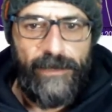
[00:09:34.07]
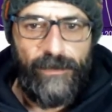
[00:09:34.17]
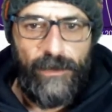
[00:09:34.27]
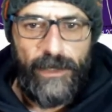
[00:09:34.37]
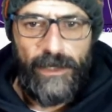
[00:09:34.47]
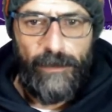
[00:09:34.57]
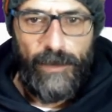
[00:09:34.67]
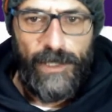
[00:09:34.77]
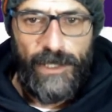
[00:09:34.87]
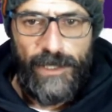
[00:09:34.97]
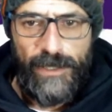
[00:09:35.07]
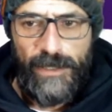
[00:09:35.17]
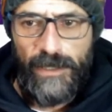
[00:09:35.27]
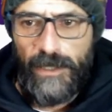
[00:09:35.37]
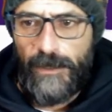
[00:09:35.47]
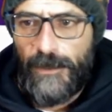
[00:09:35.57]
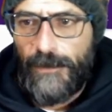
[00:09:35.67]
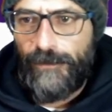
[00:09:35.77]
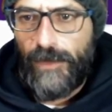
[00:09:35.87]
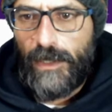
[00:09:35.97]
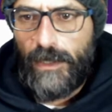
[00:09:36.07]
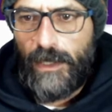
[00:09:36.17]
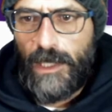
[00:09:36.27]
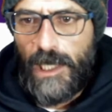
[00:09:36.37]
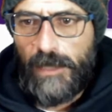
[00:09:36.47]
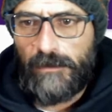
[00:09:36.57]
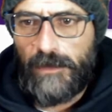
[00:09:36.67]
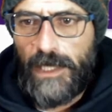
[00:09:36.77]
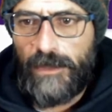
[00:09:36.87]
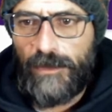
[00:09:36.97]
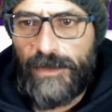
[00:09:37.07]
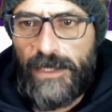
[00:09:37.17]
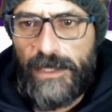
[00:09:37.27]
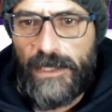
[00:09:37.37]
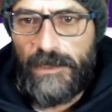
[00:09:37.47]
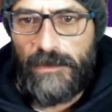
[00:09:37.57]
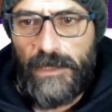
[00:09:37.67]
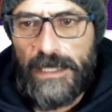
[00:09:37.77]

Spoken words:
If we look at the projections, end of season